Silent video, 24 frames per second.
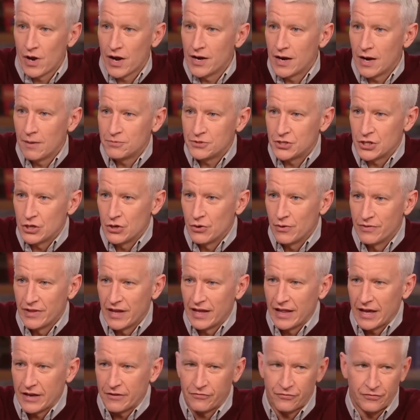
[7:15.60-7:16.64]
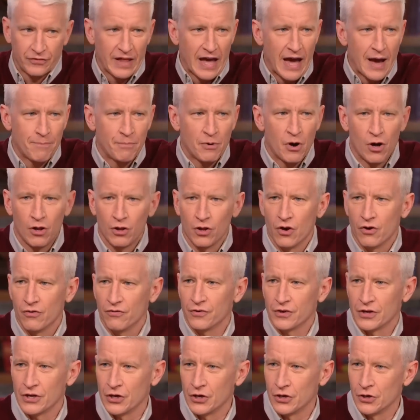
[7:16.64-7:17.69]
right up to you and they like flap all
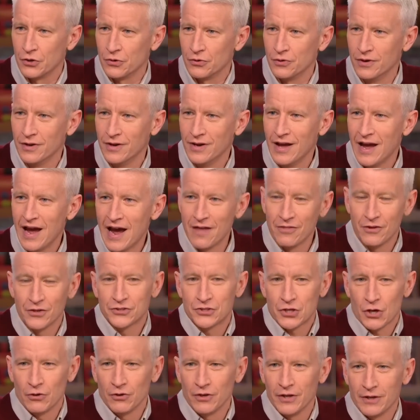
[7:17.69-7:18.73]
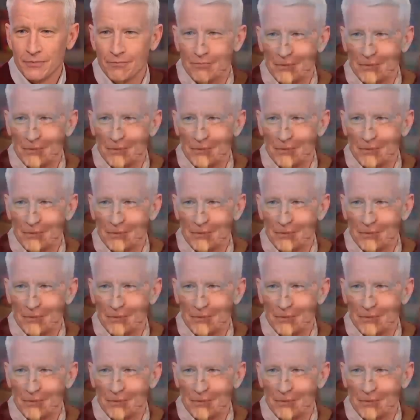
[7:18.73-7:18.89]
over you. And they're totally